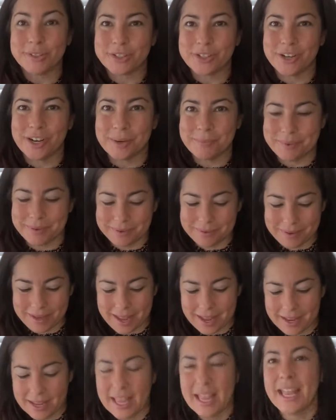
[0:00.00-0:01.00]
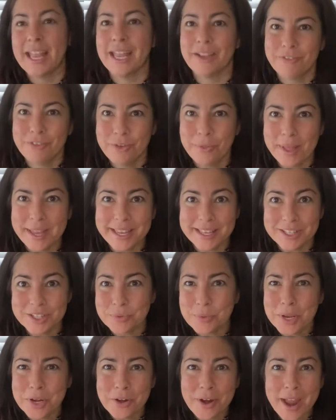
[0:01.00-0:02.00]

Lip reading: syrup. Okay. If you like it sweeter,